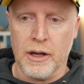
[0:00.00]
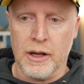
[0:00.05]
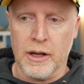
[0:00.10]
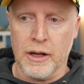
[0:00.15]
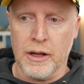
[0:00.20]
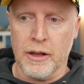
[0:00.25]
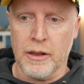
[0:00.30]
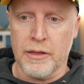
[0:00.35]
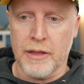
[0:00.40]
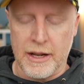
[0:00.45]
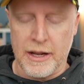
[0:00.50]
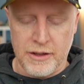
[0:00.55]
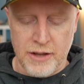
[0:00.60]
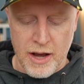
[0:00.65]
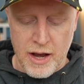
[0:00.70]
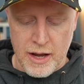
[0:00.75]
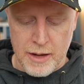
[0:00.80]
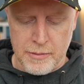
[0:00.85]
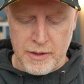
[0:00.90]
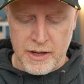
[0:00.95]
that
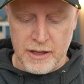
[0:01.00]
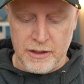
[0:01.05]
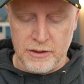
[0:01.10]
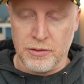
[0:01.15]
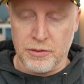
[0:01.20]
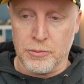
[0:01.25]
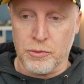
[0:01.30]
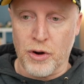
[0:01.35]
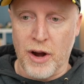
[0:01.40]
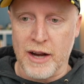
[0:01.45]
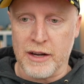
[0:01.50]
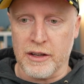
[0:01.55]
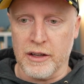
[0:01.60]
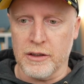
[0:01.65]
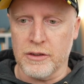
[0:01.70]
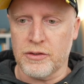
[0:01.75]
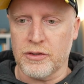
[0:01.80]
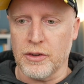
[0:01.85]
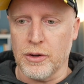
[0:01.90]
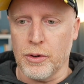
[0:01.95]
time and subtract it.
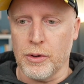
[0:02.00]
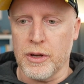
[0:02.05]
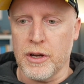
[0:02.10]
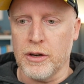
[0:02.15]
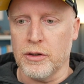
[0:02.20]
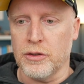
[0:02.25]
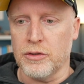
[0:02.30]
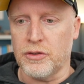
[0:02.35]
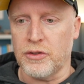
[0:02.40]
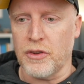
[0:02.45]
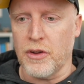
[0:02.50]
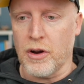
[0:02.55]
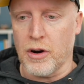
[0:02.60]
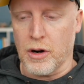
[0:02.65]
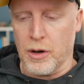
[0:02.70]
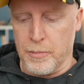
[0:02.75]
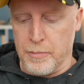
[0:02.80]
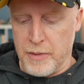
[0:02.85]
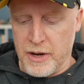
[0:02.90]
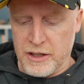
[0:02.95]
So here's our
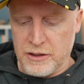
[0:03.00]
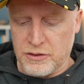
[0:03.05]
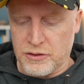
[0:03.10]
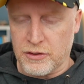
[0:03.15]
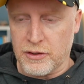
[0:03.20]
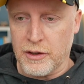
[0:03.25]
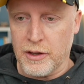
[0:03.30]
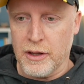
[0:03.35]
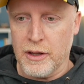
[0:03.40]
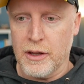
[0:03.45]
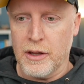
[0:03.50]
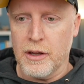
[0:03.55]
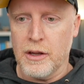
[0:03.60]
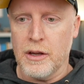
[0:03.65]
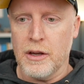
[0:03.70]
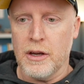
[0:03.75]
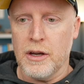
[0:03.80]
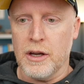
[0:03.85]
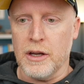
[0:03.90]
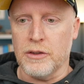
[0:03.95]
minutes.
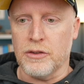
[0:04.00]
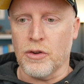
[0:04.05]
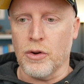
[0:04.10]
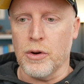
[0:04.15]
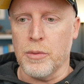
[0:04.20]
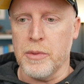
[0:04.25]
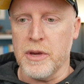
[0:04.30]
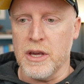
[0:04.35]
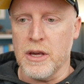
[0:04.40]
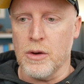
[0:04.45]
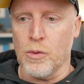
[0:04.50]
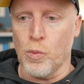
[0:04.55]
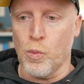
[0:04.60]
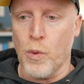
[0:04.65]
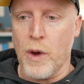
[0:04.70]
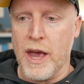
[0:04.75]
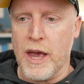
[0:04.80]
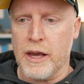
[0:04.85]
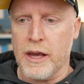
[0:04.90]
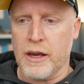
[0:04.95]
It's going to be
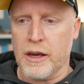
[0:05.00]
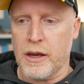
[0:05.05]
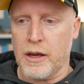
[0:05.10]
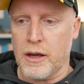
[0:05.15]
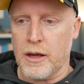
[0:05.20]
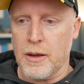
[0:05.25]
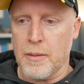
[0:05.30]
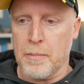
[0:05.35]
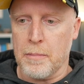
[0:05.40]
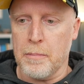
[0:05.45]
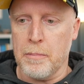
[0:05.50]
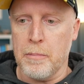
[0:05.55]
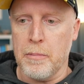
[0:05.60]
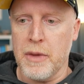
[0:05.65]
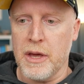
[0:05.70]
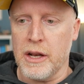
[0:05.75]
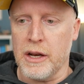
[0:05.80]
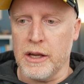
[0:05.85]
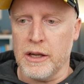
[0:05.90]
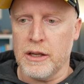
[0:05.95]
wake
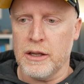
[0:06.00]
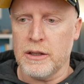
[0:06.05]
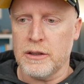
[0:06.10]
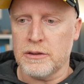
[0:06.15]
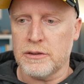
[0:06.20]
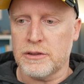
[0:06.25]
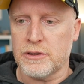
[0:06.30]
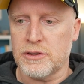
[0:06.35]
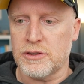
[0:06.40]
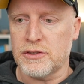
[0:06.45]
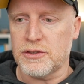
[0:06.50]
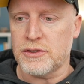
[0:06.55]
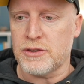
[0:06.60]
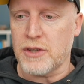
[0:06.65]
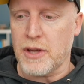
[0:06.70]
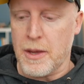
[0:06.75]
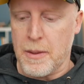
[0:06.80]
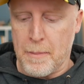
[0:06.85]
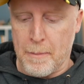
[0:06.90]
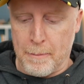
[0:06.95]
minutes
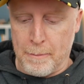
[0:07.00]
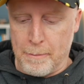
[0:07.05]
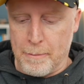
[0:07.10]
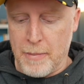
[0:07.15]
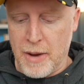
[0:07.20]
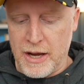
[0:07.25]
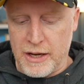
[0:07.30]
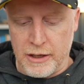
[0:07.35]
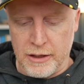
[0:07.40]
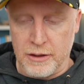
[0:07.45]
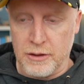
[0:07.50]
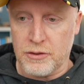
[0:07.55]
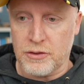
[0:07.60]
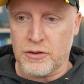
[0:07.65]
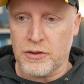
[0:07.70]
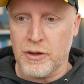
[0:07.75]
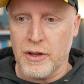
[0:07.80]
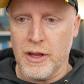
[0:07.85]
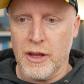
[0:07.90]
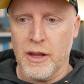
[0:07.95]
minus
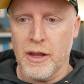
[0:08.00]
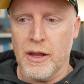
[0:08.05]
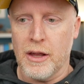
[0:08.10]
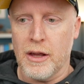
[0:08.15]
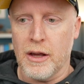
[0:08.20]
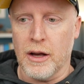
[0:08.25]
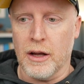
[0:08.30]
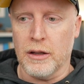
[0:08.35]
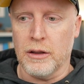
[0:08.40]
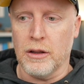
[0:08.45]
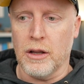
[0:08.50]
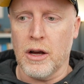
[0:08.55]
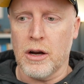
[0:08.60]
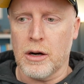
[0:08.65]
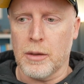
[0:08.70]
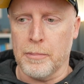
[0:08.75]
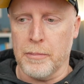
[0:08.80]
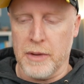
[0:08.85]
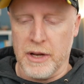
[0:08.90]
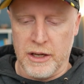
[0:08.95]

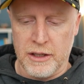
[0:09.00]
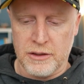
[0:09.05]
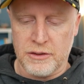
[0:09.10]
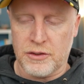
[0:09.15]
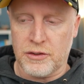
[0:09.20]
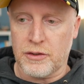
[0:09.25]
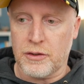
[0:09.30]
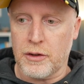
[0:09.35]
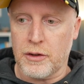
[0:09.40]
alarm minutes.